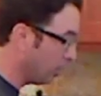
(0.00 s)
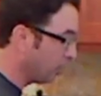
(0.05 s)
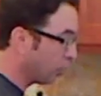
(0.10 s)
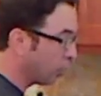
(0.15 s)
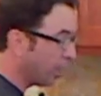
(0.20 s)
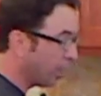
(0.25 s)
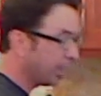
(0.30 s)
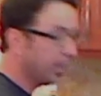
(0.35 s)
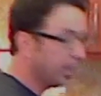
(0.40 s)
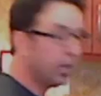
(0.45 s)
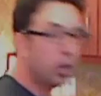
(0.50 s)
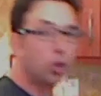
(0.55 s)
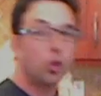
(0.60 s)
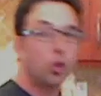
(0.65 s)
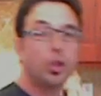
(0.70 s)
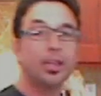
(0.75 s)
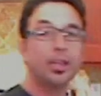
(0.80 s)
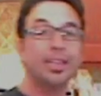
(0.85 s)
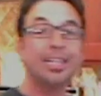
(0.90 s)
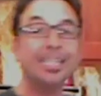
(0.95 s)
of
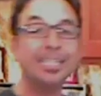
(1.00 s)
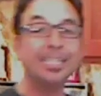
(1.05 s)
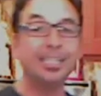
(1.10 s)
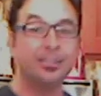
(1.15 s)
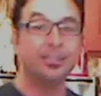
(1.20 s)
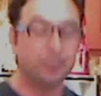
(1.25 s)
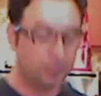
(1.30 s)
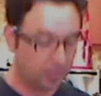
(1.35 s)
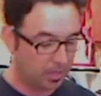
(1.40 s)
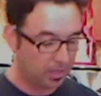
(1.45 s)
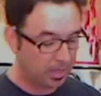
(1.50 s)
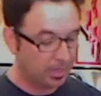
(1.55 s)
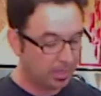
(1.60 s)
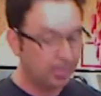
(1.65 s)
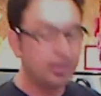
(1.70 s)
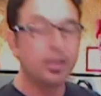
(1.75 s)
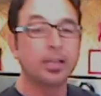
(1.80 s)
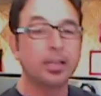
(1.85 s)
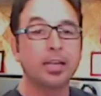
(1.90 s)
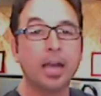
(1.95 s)
oregano leaves.
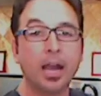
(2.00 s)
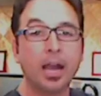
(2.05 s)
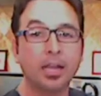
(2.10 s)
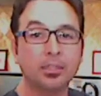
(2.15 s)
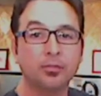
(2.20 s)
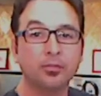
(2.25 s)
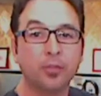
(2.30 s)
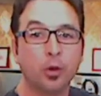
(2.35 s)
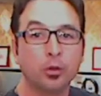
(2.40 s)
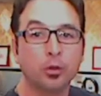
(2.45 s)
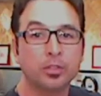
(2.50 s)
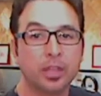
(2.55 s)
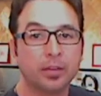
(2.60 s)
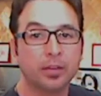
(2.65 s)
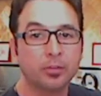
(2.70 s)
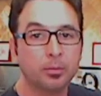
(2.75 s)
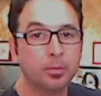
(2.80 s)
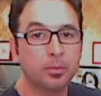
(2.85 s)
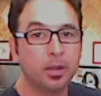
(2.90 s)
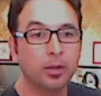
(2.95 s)
Guys, folks,
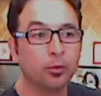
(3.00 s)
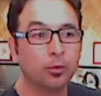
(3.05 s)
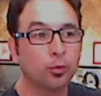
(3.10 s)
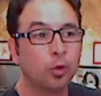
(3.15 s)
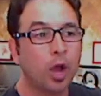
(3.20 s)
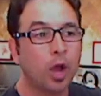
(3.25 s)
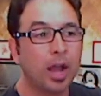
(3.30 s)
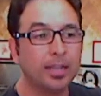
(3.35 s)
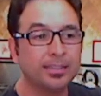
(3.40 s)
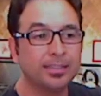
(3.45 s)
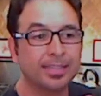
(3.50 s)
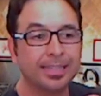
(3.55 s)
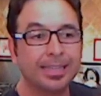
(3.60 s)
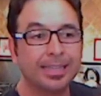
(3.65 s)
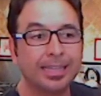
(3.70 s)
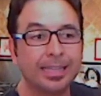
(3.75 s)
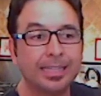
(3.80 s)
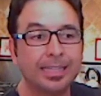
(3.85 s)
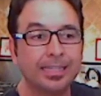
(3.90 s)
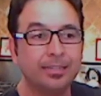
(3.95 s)
everybody, I said
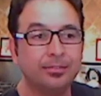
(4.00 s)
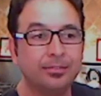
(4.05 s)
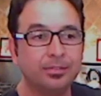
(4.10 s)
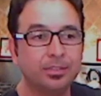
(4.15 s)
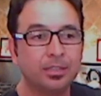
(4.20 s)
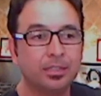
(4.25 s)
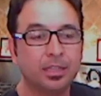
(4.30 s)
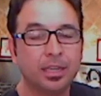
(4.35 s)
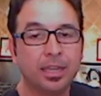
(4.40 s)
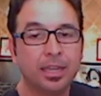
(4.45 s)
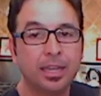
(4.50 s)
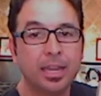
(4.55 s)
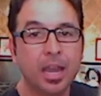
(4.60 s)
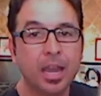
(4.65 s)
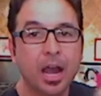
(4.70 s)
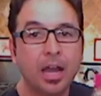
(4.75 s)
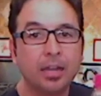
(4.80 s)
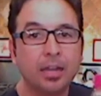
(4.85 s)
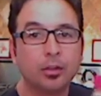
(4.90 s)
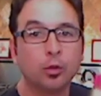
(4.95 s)
leaves,
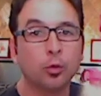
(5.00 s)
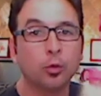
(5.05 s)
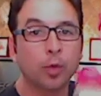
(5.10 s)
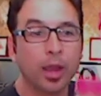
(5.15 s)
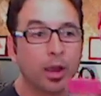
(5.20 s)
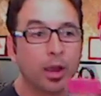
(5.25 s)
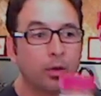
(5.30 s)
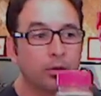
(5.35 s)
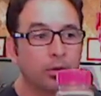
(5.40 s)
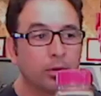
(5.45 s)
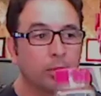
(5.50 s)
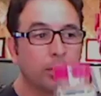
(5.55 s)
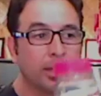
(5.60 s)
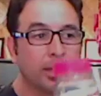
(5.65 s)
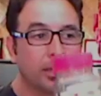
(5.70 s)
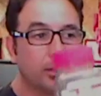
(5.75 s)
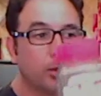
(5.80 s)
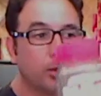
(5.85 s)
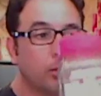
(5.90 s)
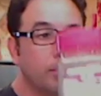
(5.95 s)
not ground
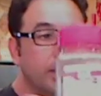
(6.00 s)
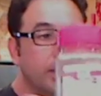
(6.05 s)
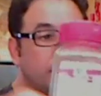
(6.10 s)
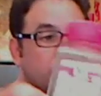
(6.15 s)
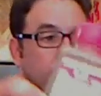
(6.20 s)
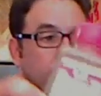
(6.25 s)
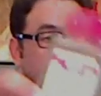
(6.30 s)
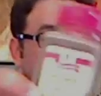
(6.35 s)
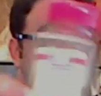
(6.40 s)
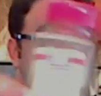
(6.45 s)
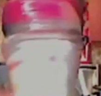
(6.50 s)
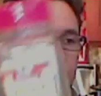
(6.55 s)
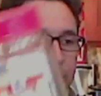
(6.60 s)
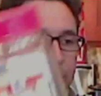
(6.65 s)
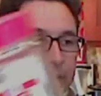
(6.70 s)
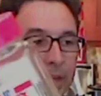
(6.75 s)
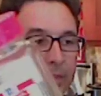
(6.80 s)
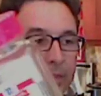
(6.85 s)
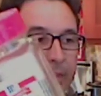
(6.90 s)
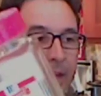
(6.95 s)
oregano. Make sure you
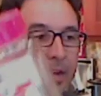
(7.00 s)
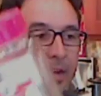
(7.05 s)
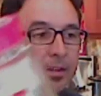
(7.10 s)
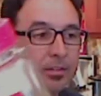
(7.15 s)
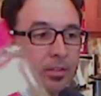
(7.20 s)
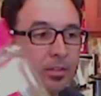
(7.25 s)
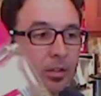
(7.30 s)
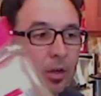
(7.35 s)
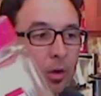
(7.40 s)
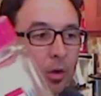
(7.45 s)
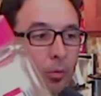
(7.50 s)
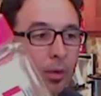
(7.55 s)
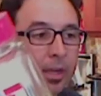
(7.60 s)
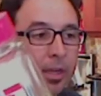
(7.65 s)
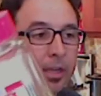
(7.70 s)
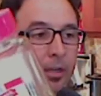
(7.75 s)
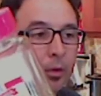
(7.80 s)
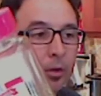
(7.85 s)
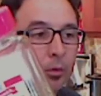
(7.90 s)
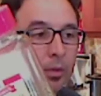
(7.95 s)
understand that is
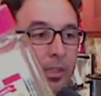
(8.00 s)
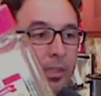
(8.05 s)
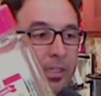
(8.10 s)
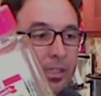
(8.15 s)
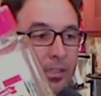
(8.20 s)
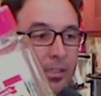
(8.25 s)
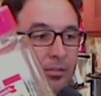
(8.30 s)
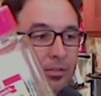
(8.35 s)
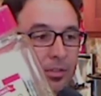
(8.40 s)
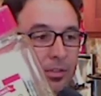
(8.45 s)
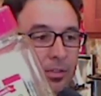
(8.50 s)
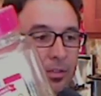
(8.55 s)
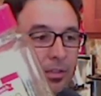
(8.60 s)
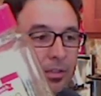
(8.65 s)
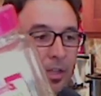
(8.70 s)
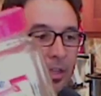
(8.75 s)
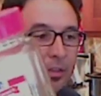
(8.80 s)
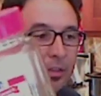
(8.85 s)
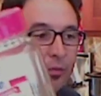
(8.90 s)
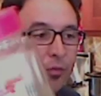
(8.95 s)
oregano leaves.
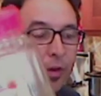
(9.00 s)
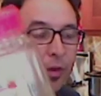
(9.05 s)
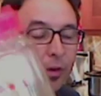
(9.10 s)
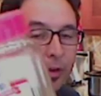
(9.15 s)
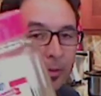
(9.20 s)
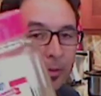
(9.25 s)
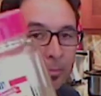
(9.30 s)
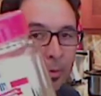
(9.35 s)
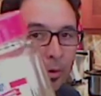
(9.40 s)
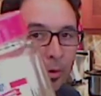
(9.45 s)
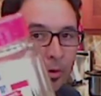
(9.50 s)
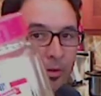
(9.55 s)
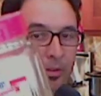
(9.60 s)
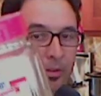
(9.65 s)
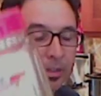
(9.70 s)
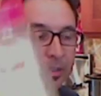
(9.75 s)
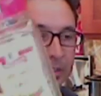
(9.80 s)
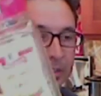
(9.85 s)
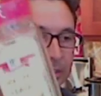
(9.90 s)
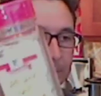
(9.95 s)
It's very
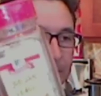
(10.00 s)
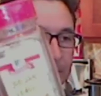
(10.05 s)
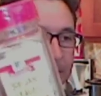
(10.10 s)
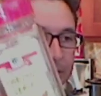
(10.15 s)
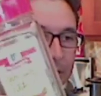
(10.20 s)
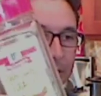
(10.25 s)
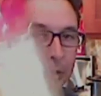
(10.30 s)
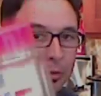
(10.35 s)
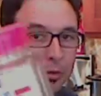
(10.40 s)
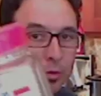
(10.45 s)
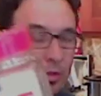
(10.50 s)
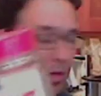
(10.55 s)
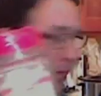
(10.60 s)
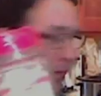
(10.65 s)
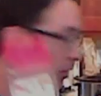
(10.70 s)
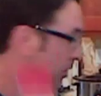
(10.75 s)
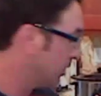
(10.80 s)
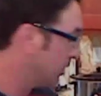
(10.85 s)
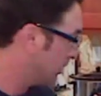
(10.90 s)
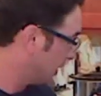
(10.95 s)
important because it makes a huge
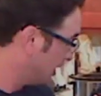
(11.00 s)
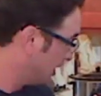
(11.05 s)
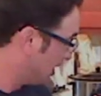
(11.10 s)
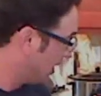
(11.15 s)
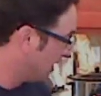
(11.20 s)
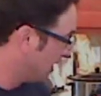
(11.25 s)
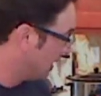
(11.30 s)
difference